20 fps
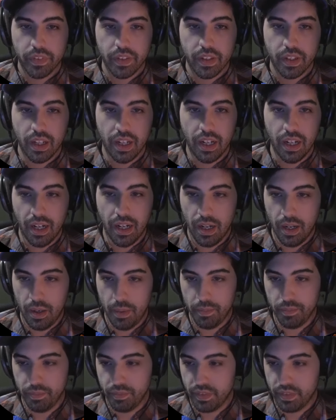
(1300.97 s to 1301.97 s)

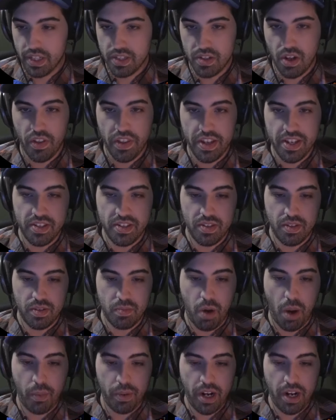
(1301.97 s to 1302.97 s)
Because all this is
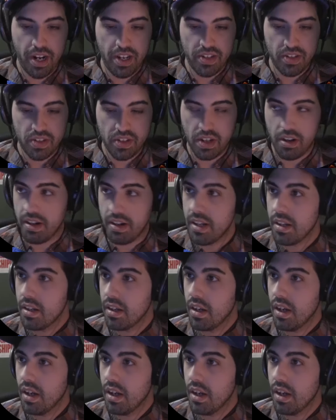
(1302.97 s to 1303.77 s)
probably not necessary.